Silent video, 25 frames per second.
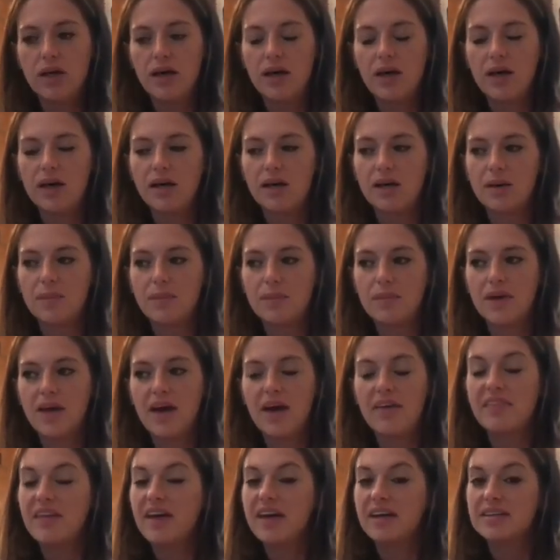
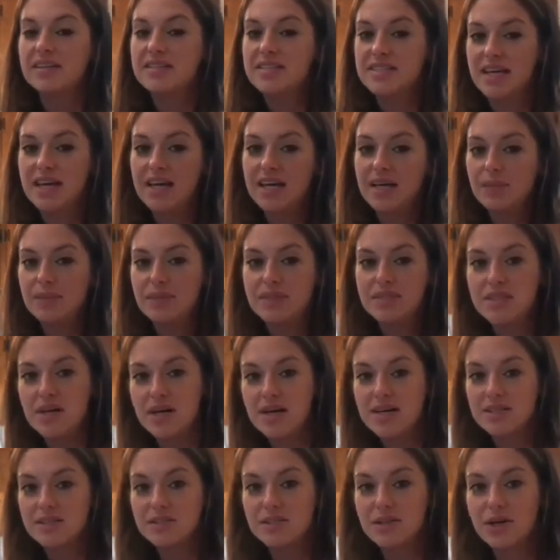And then Tim is
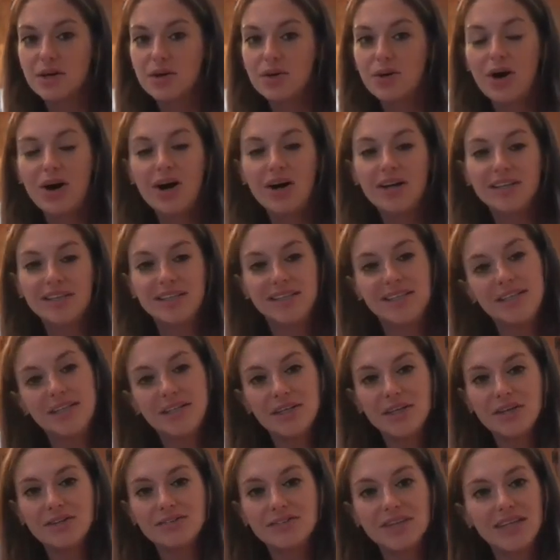also on
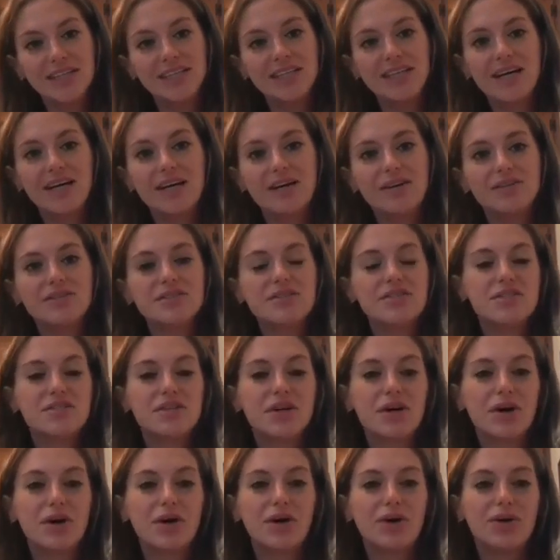keto right now,
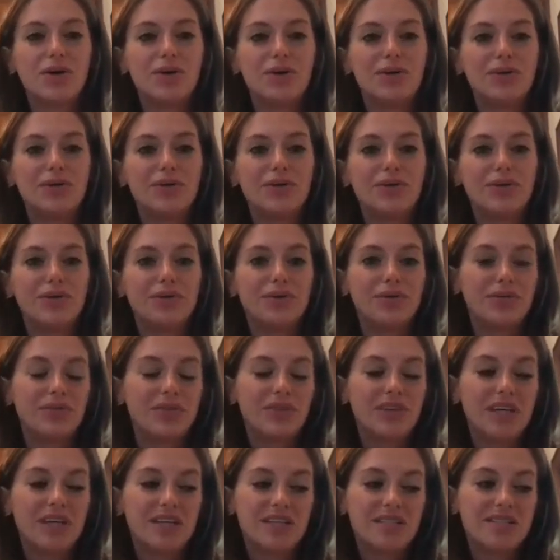so
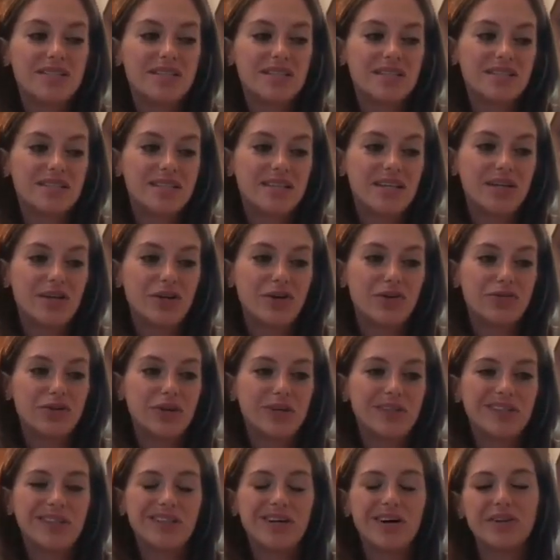this is keto
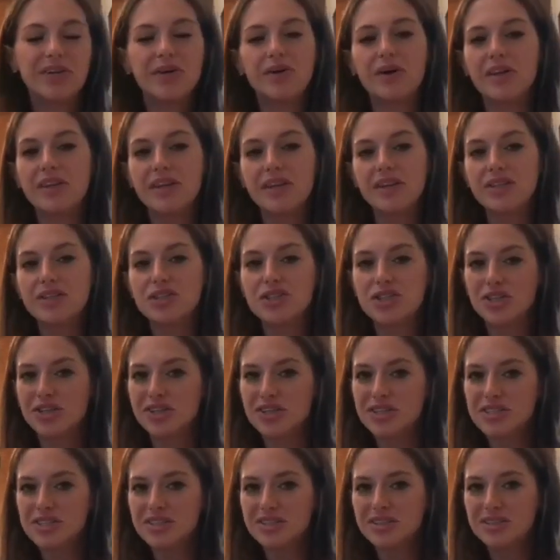friendly, although I think the
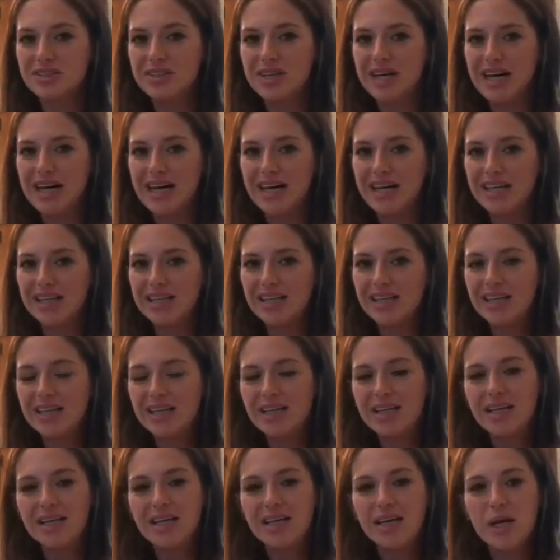sugar is a little high,
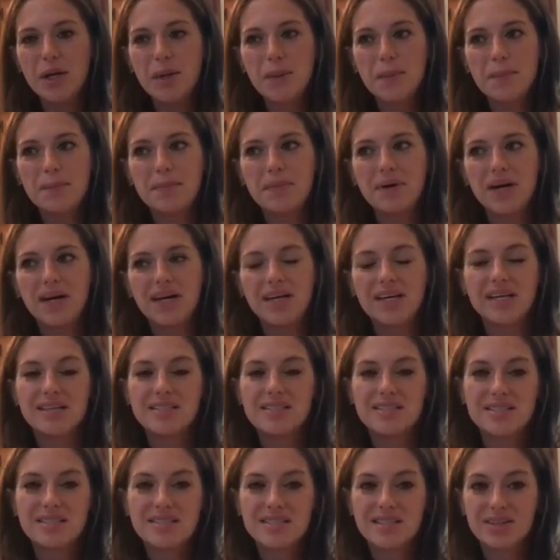but
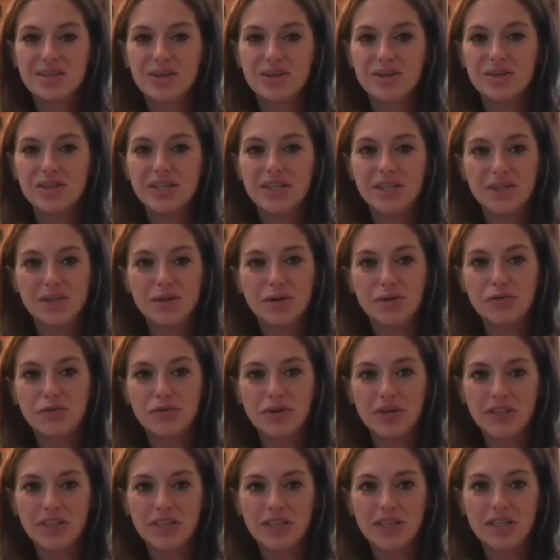it's still keto
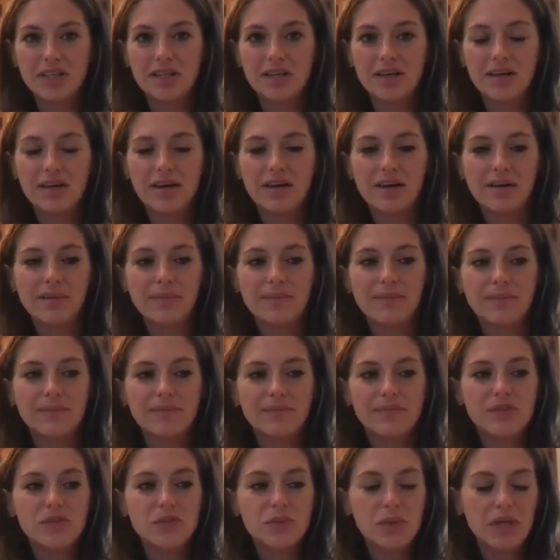friendly.
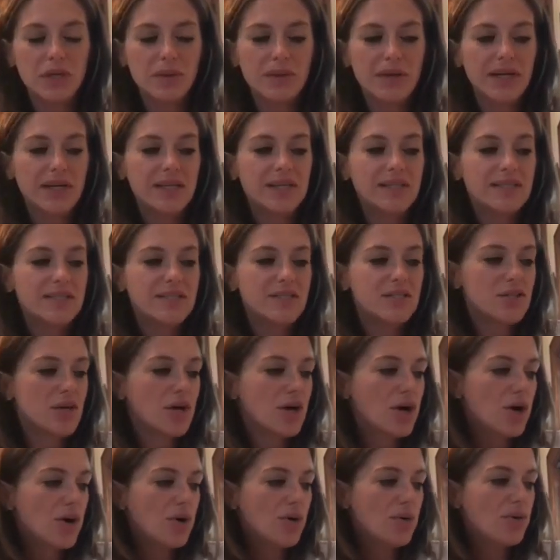So anyway,
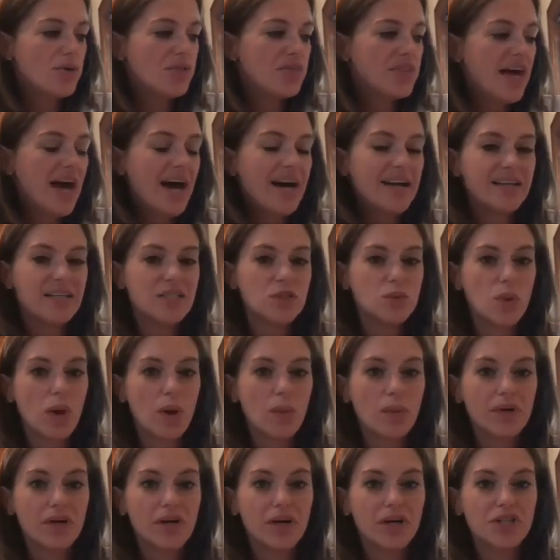so that is
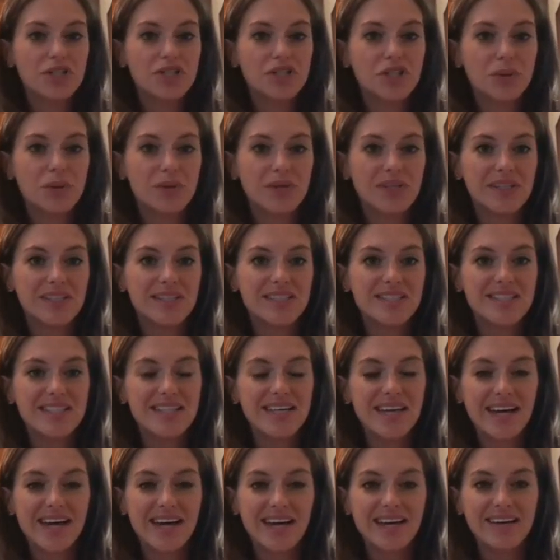what we are doing
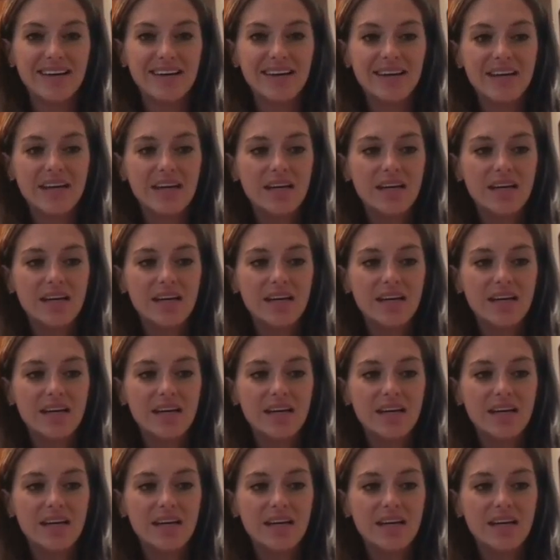today.